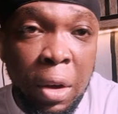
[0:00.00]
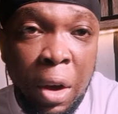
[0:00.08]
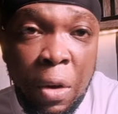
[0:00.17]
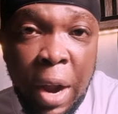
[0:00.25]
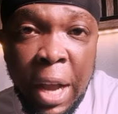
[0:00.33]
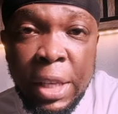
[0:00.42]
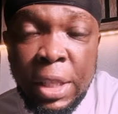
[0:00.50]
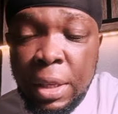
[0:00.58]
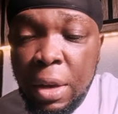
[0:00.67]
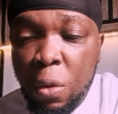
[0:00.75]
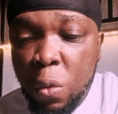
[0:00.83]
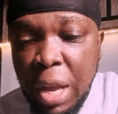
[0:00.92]
All right,
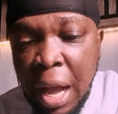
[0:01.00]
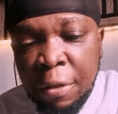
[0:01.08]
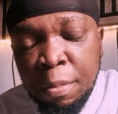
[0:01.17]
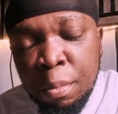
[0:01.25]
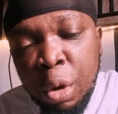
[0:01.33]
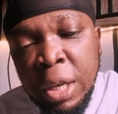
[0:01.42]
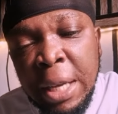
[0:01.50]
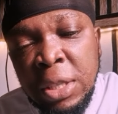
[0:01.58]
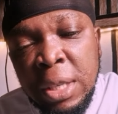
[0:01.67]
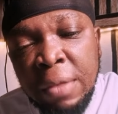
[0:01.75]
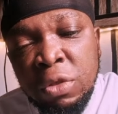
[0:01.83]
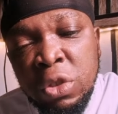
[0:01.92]
we have more than
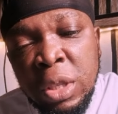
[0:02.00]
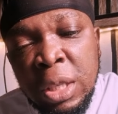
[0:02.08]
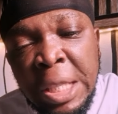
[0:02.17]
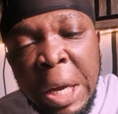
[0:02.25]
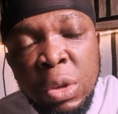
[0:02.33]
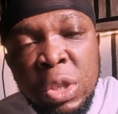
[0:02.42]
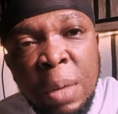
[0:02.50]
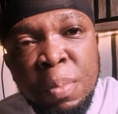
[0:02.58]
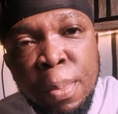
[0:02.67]
70,000